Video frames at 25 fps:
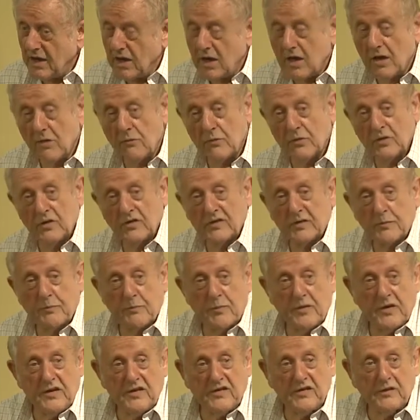Uh, what does a
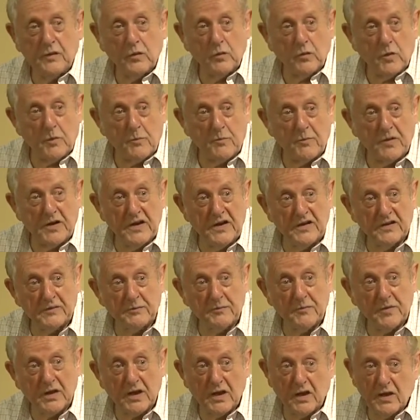priest do? A
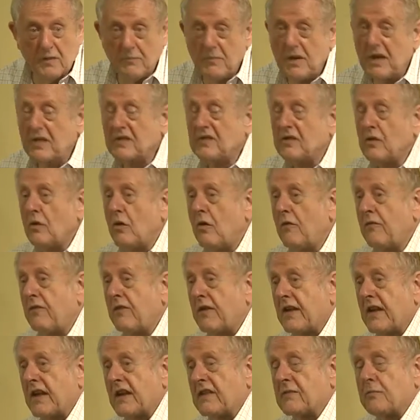priest uh, makes an
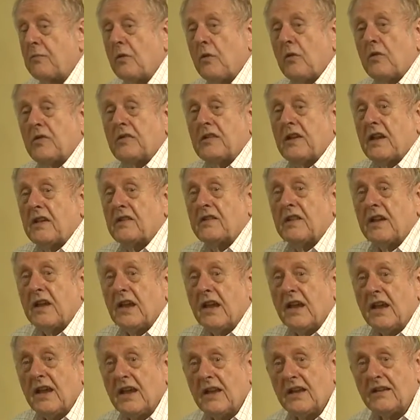offering, as Paul says
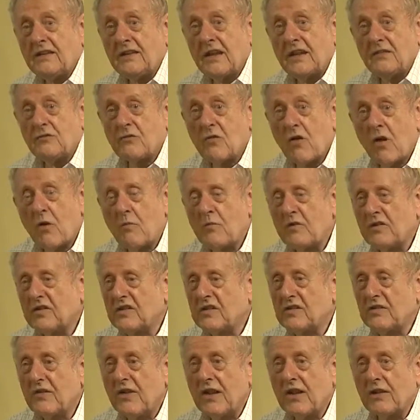in, in
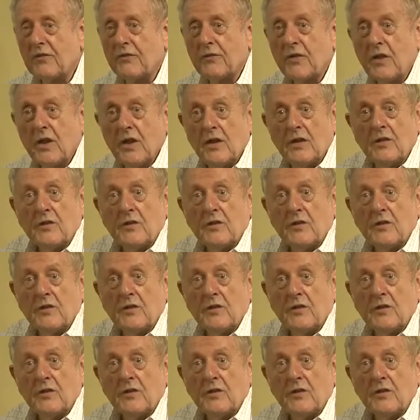Romans 12.